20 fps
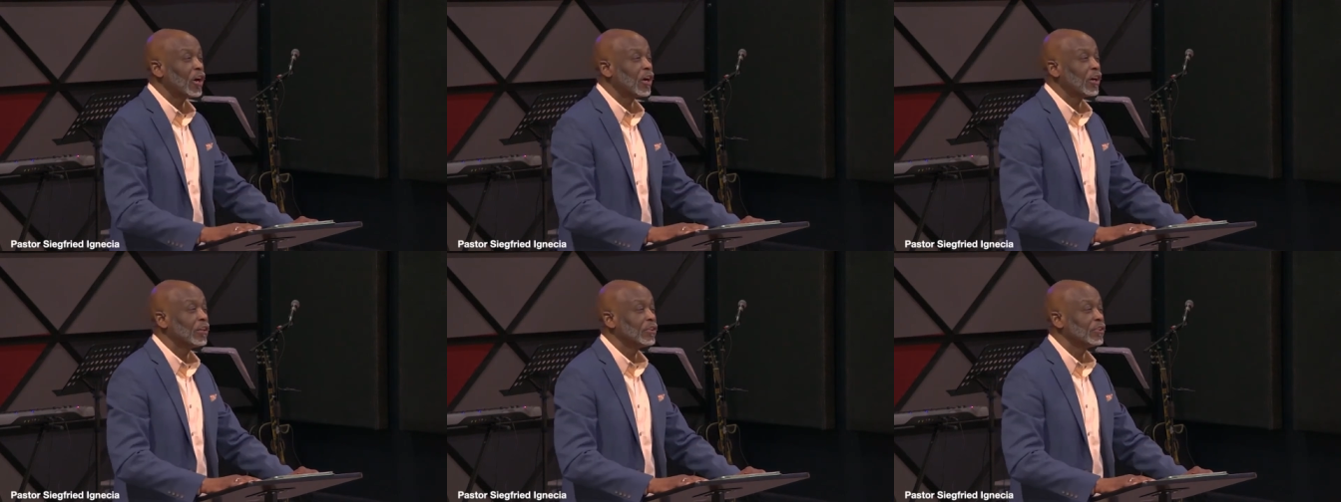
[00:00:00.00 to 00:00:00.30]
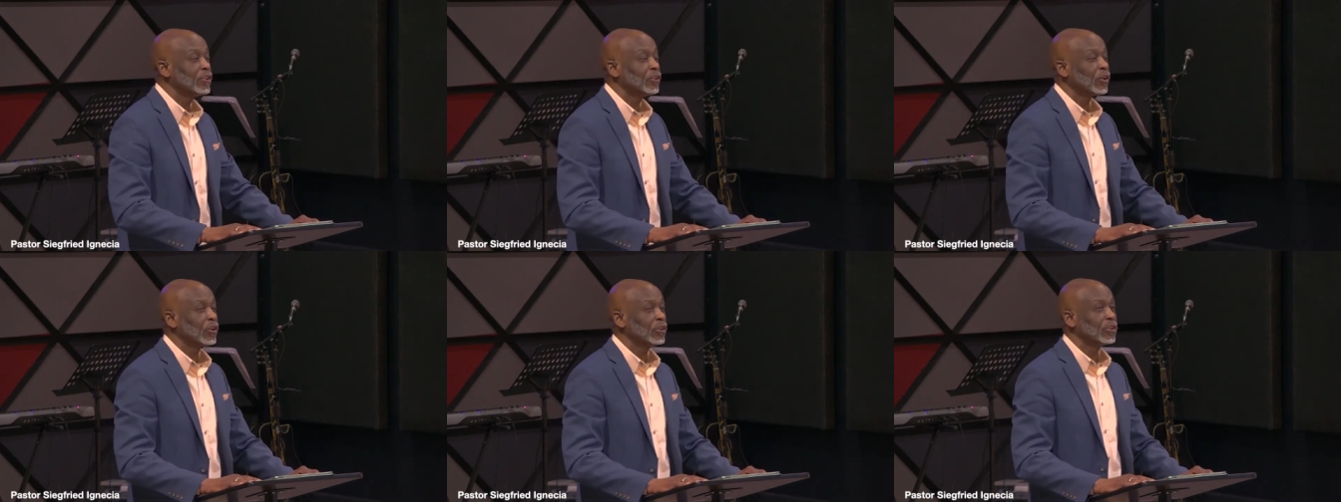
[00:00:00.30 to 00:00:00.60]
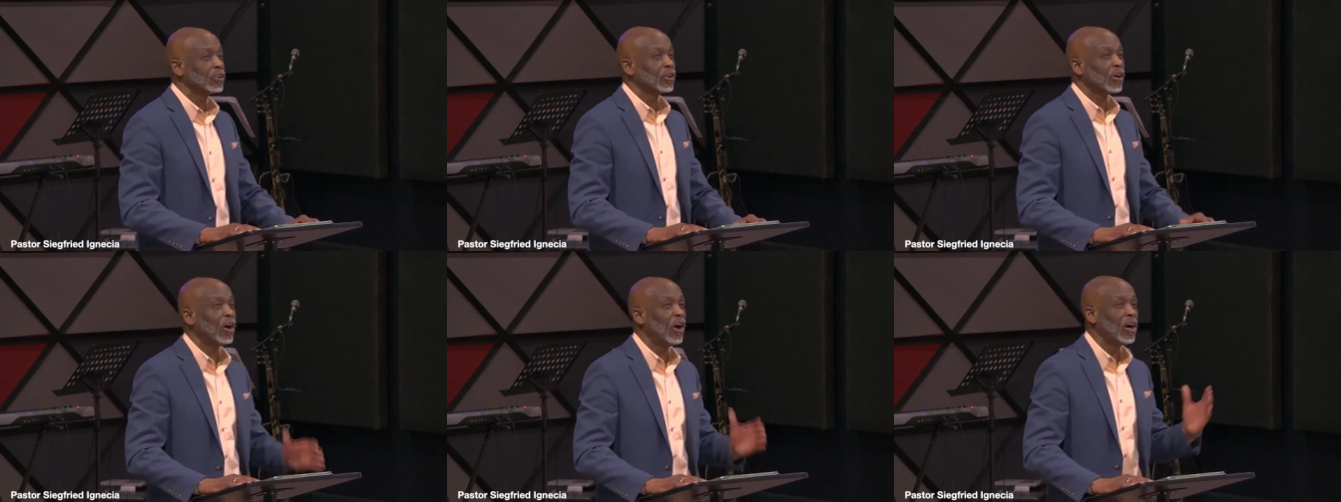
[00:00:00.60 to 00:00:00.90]
uncle,
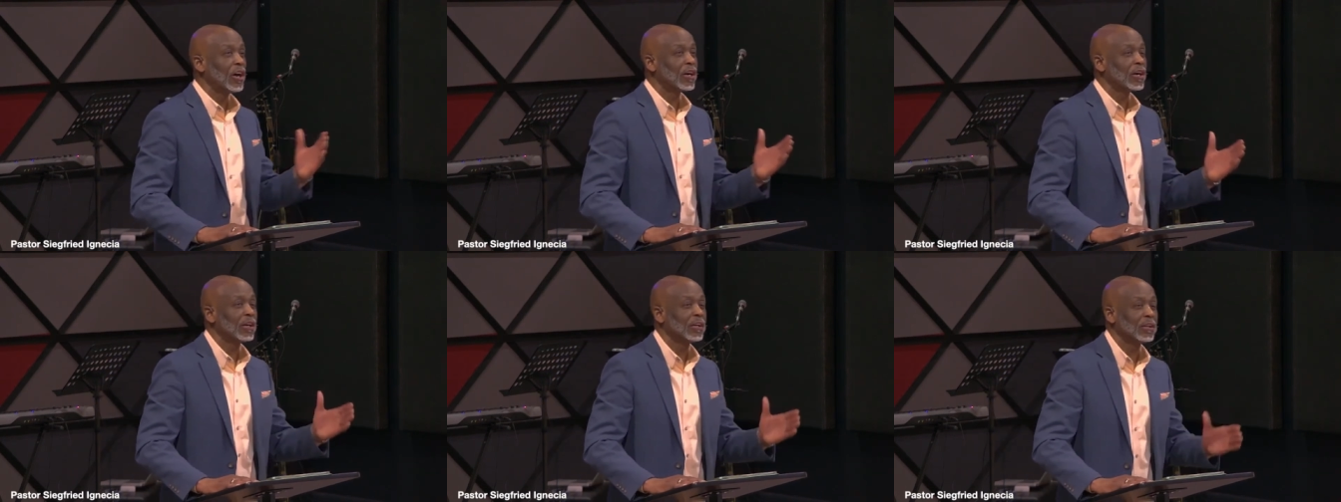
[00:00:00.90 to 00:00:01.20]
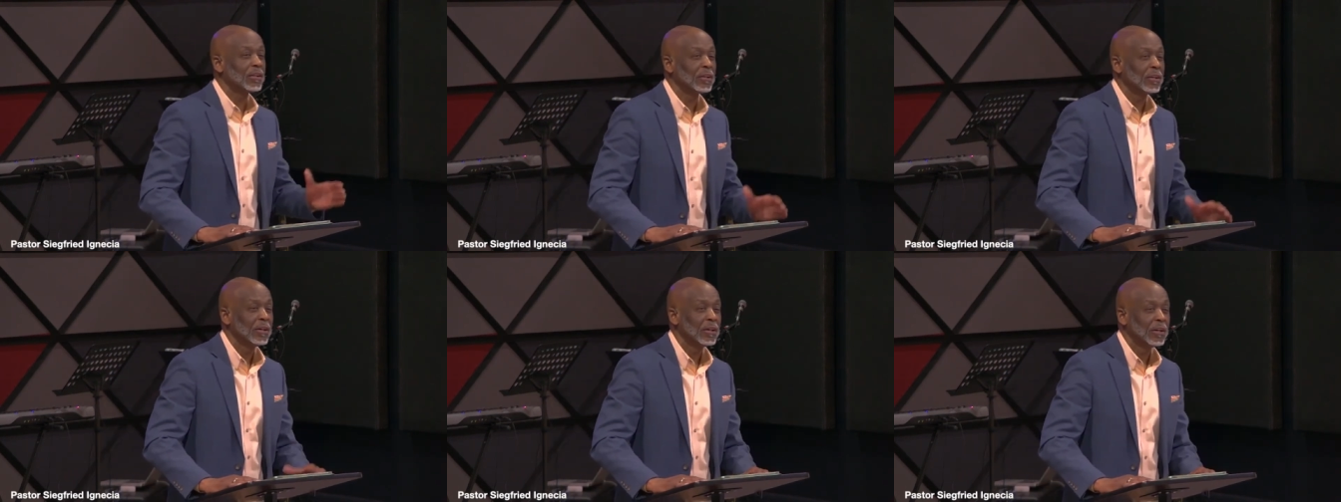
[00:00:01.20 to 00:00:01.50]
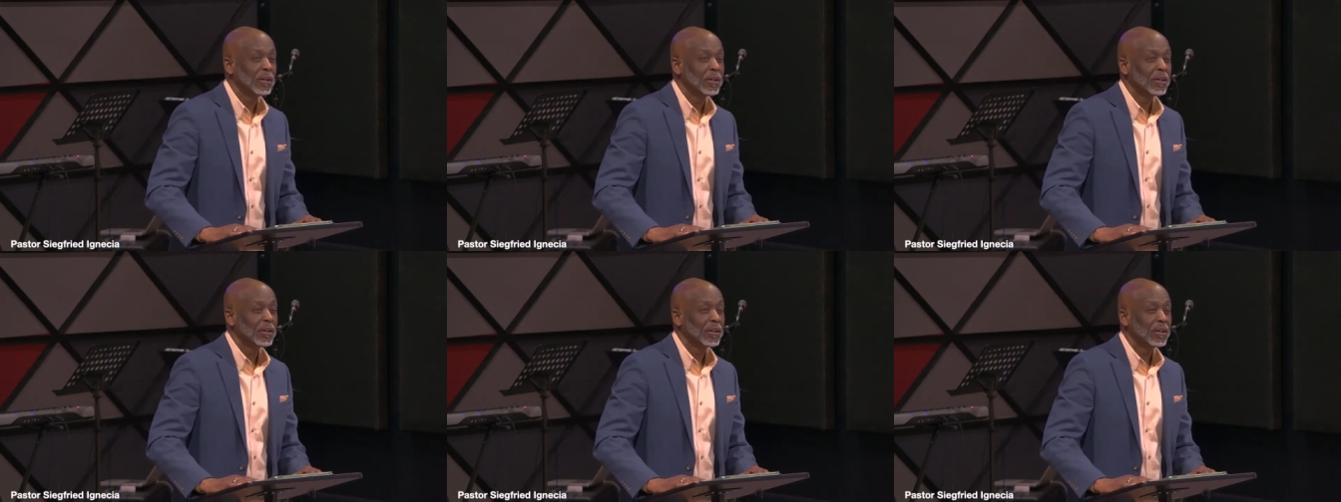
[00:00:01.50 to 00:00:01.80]
your uncle,
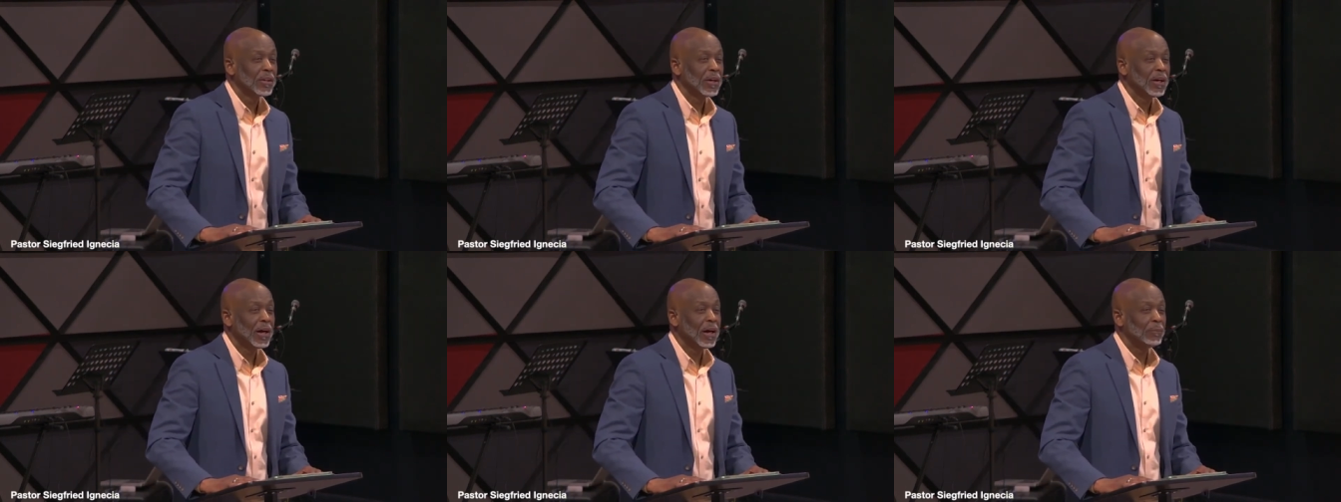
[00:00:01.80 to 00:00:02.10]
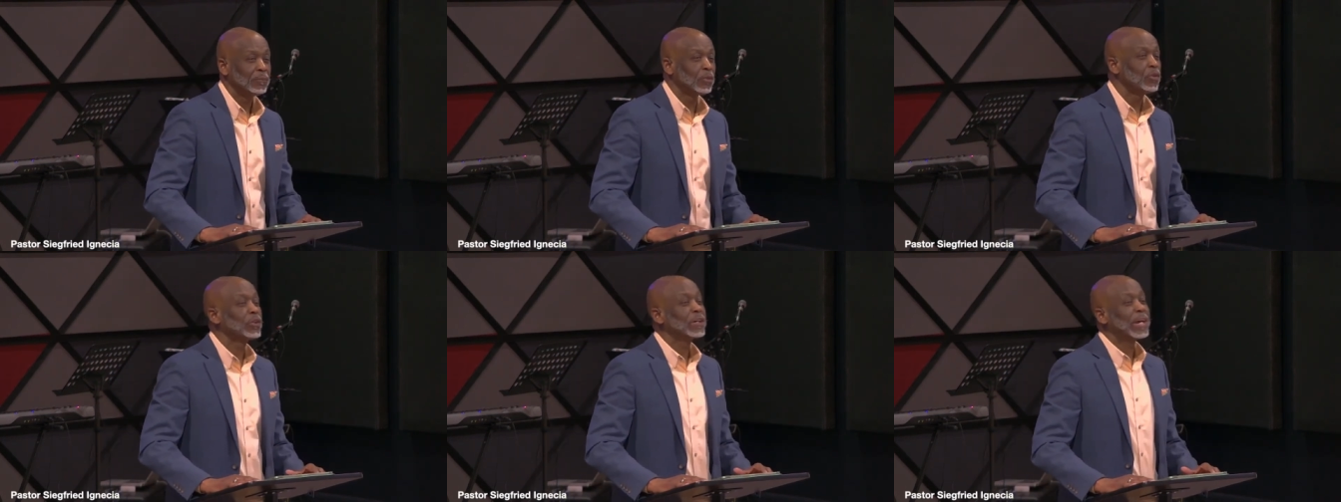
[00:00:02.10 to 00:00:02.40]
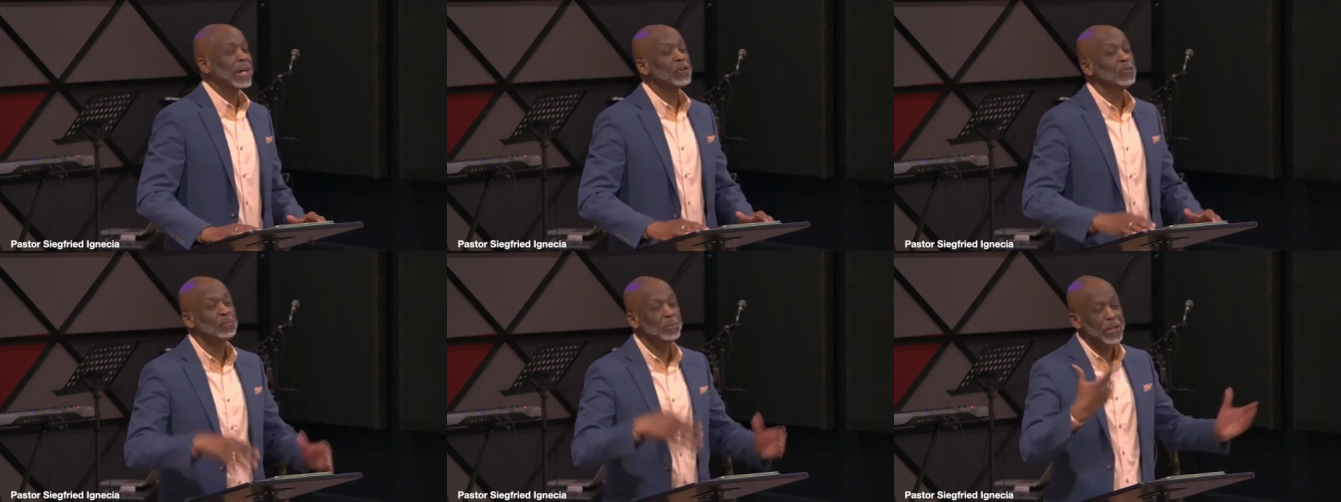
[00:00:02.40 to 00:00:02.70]

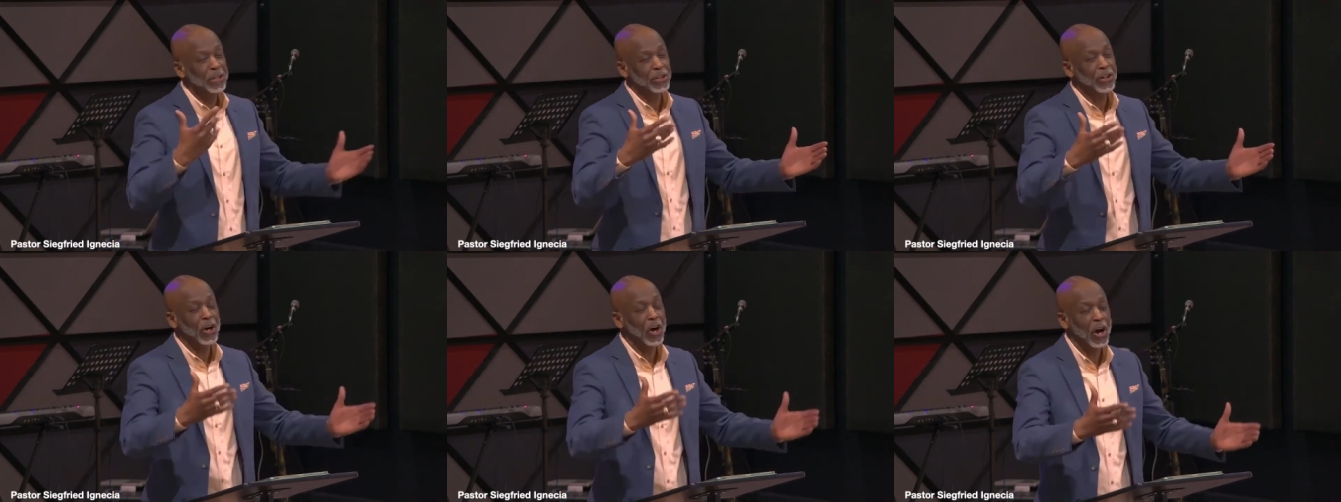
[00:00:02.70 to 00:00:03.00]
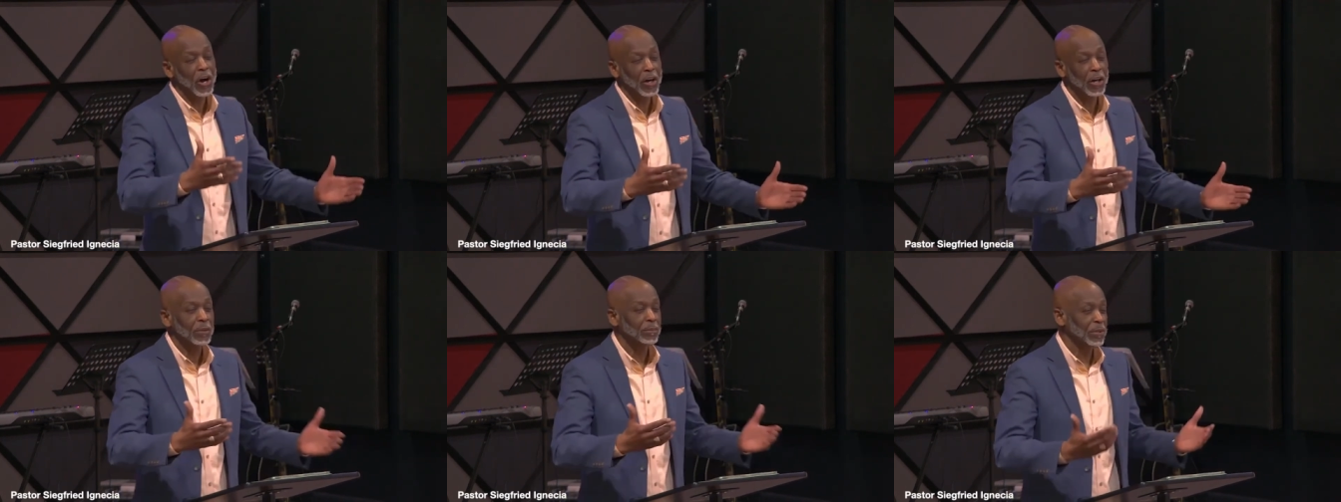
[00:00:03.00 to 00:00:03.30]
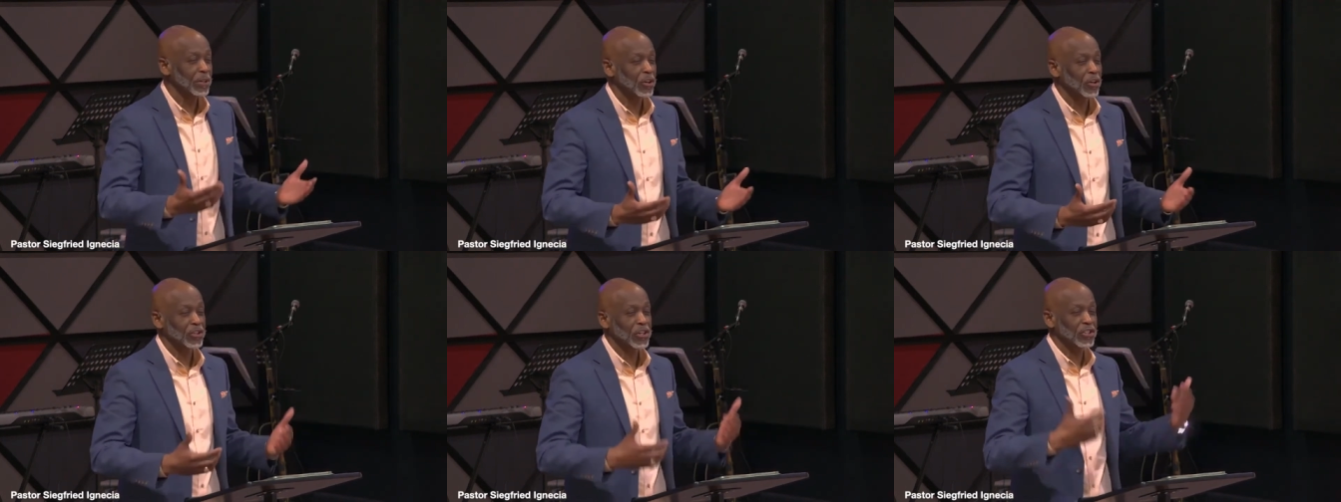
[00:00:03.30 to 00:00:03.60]
can you beat your
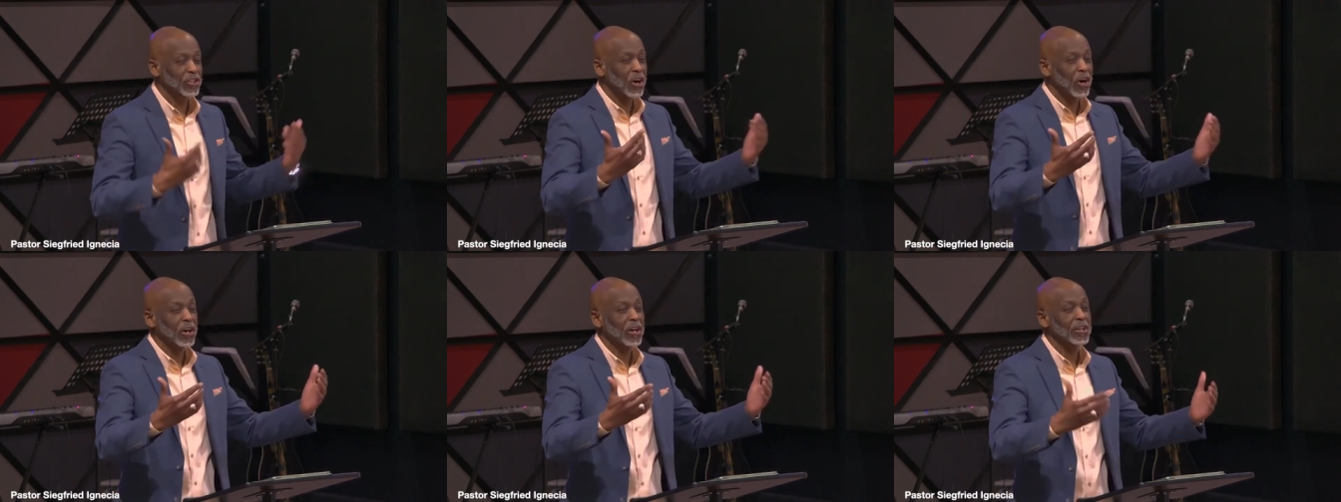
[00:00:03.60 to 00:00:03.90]
uncle? Because his